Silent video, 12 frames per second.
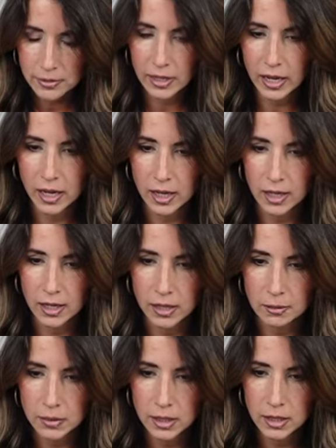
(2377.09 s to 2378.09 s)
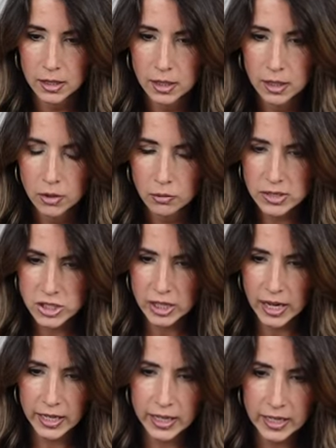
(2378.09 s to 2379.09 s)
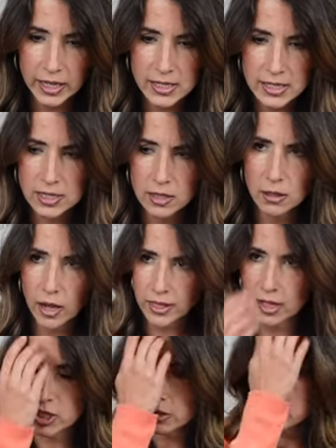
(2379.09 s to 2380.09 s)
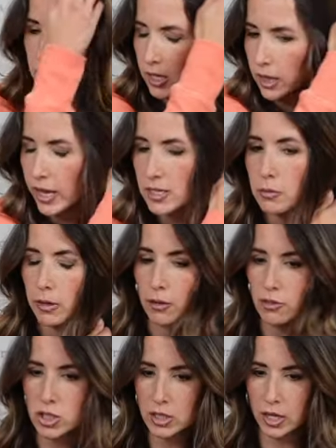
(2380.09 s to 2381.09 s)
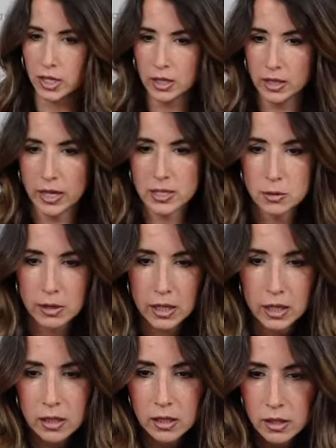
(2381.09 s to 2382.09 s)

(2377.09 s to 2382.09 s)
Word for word: Um, was she not in it? I thought she was in it last week. Was she not in it last week?